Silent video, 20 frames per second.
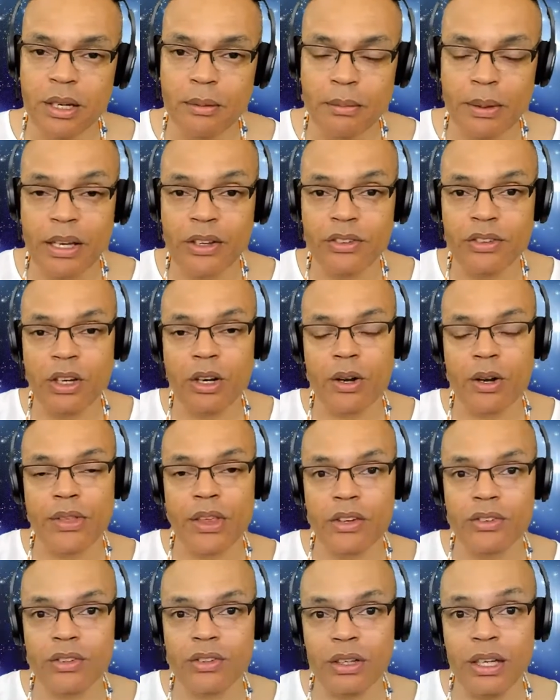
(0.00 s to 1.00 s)
Because the
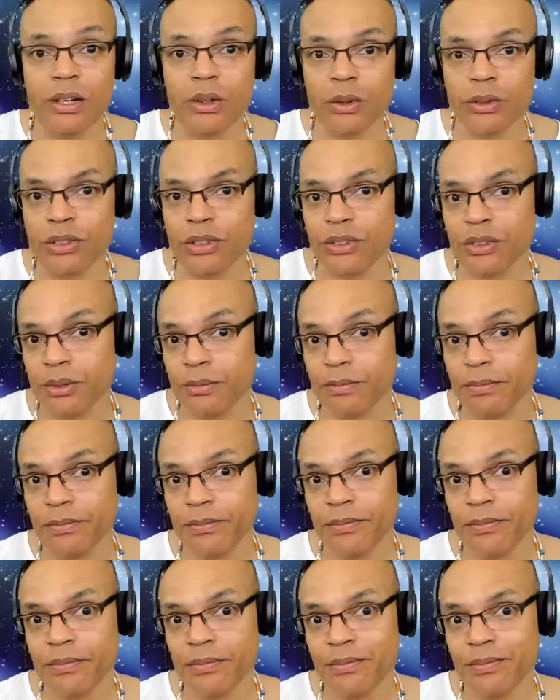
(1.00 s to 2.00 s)
earth is an ecosystem.
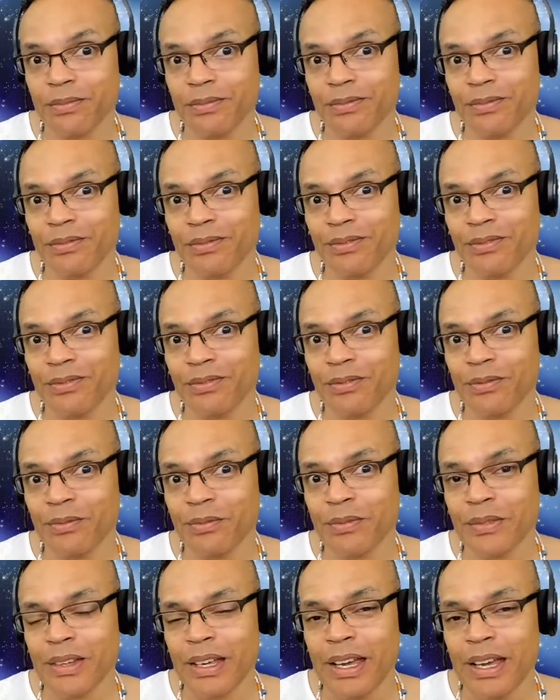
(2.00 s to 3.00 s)

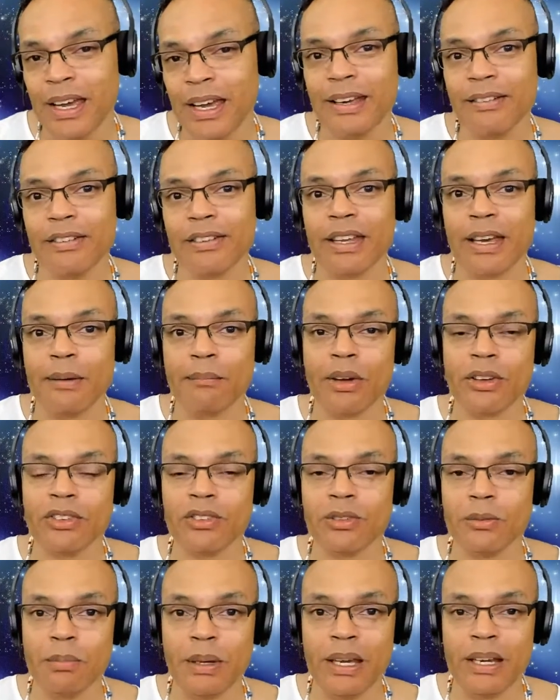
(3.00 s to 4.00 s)
and everything
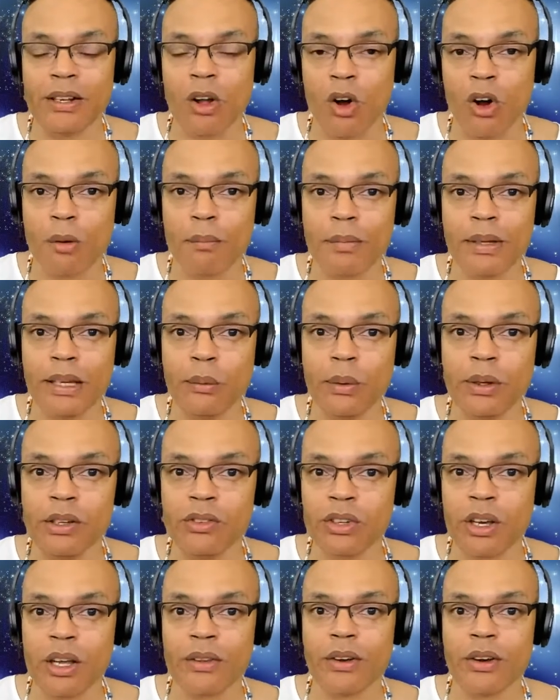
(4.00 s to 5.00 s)
must be in harmony with
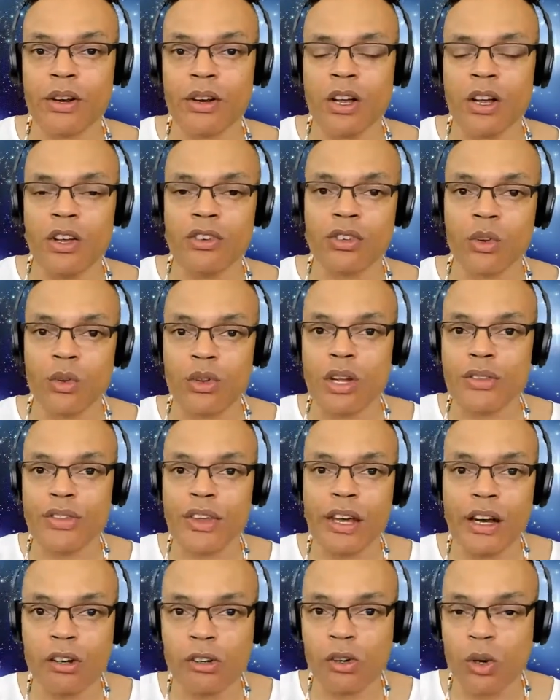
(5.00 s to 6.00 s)
each other so
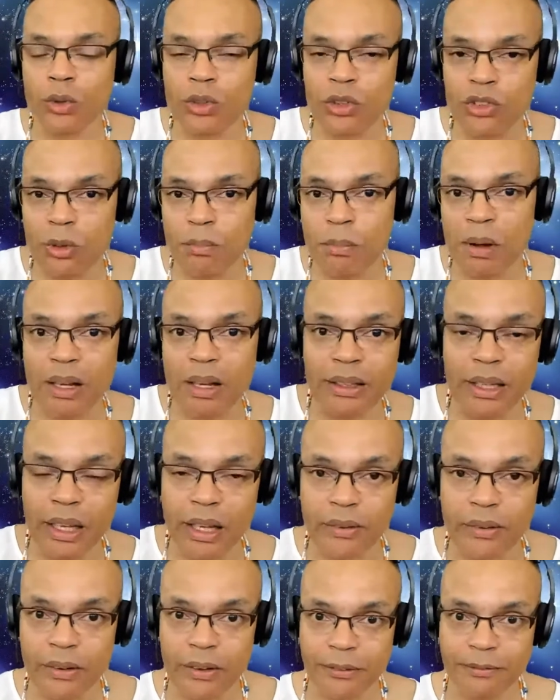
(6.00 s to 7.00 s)
nothing encroaches upon the
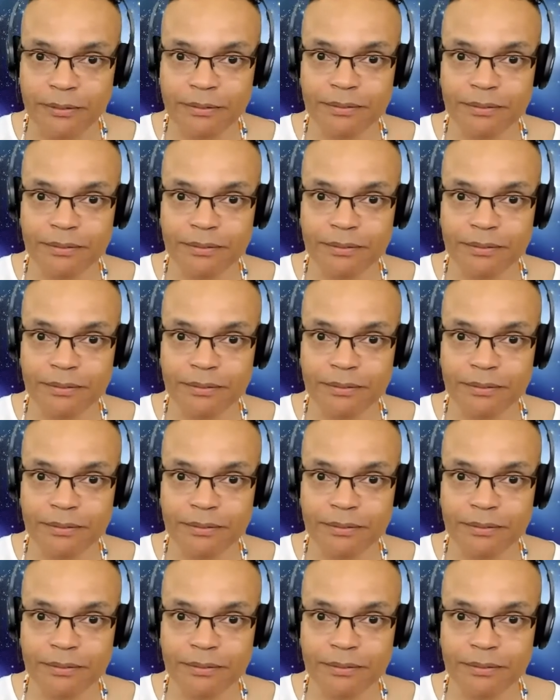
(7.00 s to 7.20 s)
other.